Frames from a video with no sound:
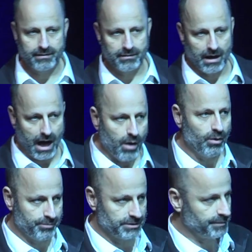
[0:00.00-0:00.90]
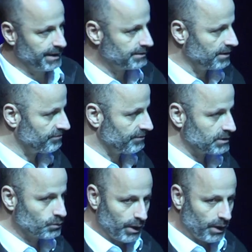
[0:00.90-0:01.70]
under our perspective